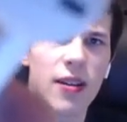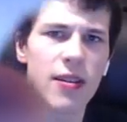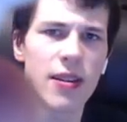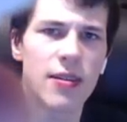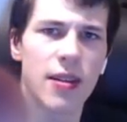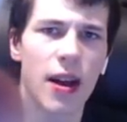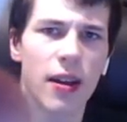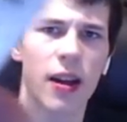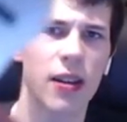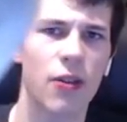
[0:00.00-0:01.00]
inside.
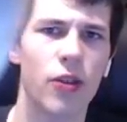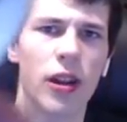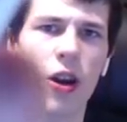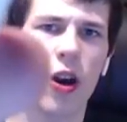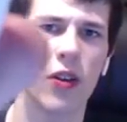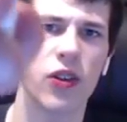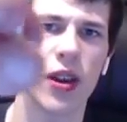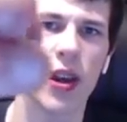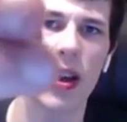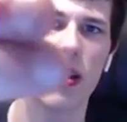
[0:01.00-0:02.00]
I definitely can't see
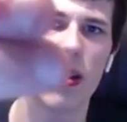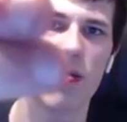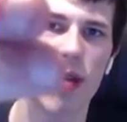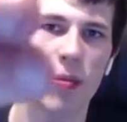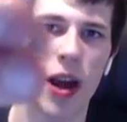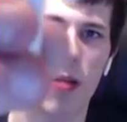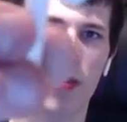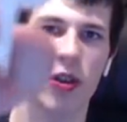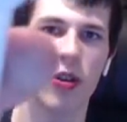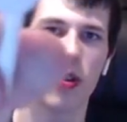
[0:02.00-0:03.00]
it, and the webcam
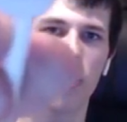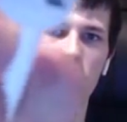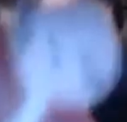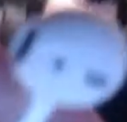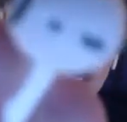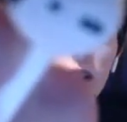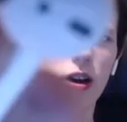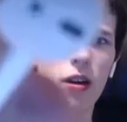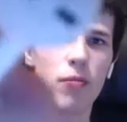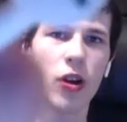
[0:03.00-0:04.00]
isn't good enough.
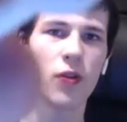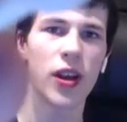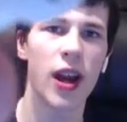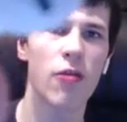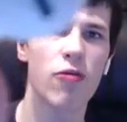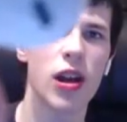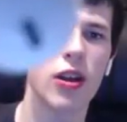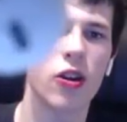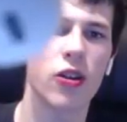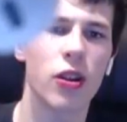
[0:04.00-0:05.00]
But if you get a really
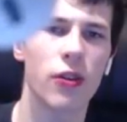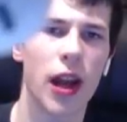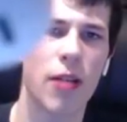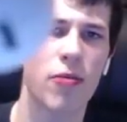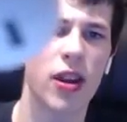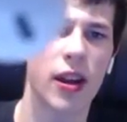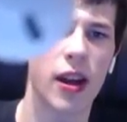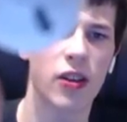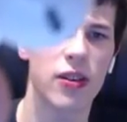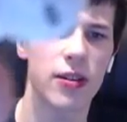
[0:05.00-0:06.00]
good enough camera, you can
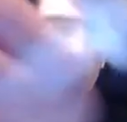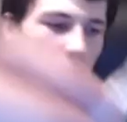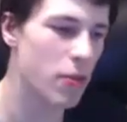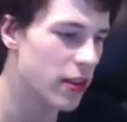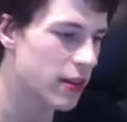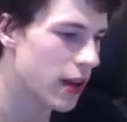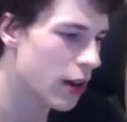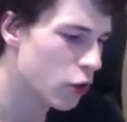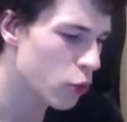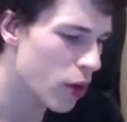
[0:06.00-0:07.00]
actually see them
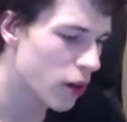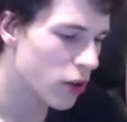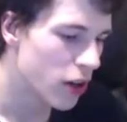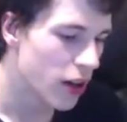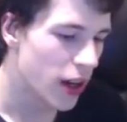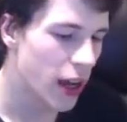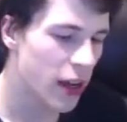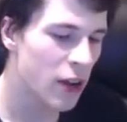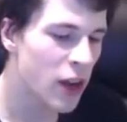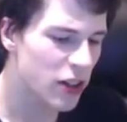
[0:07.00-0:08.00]
inside as well. And
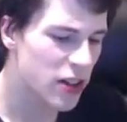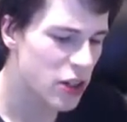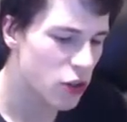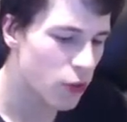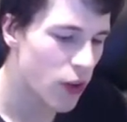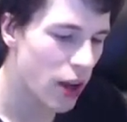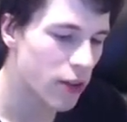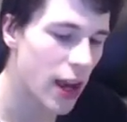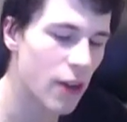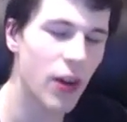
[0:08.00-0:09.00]
I've actually just
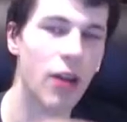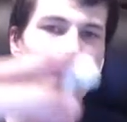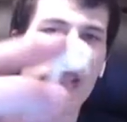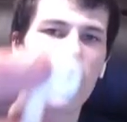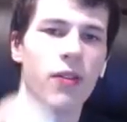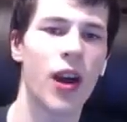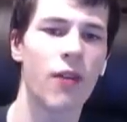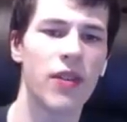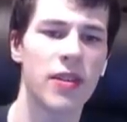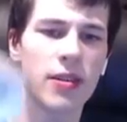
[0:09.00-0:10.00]
found out that
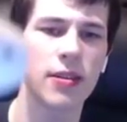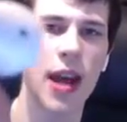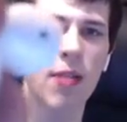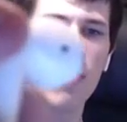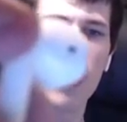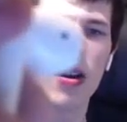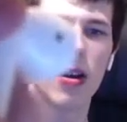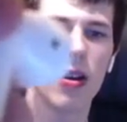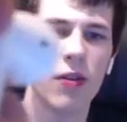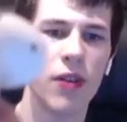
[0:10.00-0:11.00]
this stem,
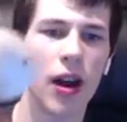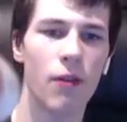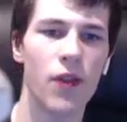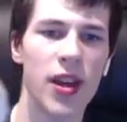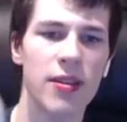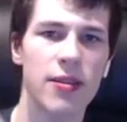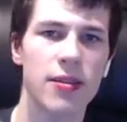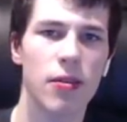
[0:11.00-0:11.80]
this